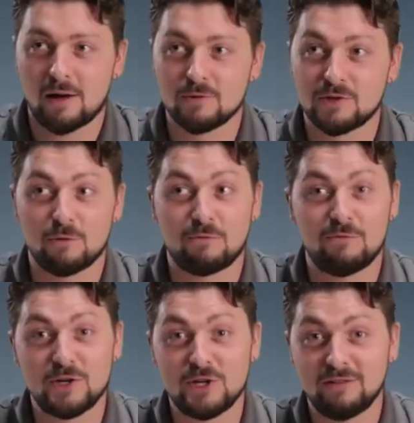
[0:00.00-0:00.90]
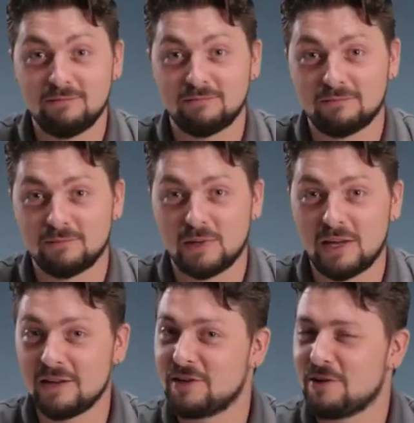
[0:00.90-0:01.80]
I was out fishing.
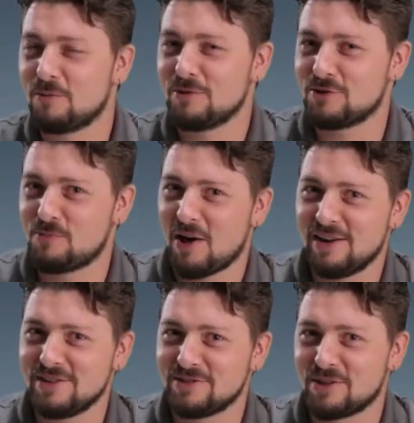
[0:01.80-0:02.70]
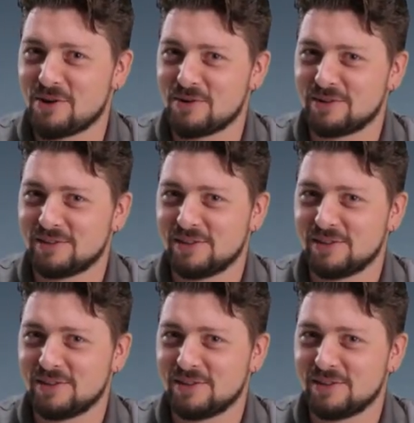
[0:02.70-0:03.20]
Can't tell you where the spot is though.